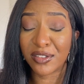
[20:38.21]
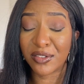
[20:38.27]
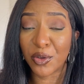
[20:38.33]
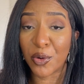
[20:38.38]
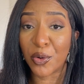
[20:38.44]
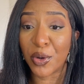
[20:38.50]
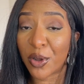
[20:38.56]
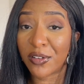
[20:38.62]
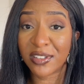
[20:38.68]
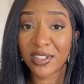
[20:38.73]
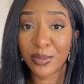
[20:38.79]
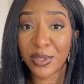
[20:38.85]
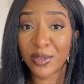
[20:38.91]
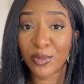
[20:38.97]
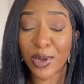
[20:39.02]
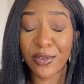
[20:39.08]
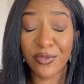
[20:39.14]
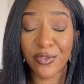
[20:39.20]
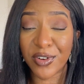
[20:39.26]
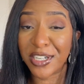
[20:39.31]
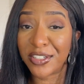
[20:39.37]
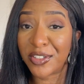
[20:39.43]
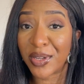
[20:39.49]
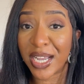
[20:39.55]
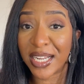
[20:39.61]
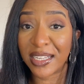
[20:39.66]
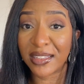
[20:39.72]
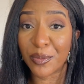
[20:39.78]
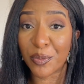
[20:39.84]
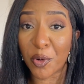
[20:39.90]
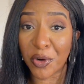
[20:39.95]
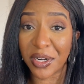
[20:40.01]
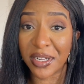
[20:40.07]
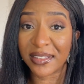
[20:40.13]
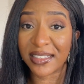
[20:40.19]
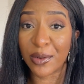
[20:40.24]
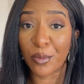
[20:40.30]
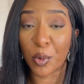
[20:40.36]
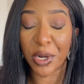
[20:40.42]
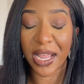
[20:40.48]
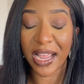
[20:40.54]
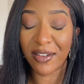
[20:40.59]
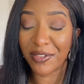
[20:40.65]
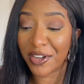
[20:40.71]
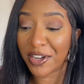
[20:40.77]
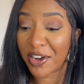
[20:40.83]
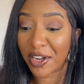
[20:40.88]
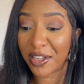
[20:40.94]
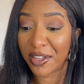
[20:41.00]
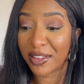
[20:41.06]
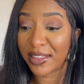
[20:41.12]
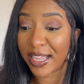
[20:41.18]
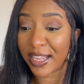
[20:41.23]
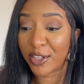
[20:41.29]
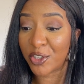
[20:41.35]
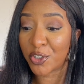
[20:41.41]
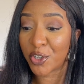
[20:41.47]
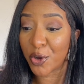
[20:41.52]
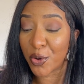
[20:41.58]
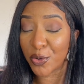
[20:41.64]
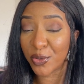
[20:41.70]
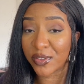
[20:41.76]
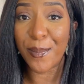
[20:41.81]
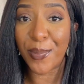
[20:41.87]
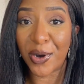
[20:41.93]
so customers were free to edit the product in whatever color they chose.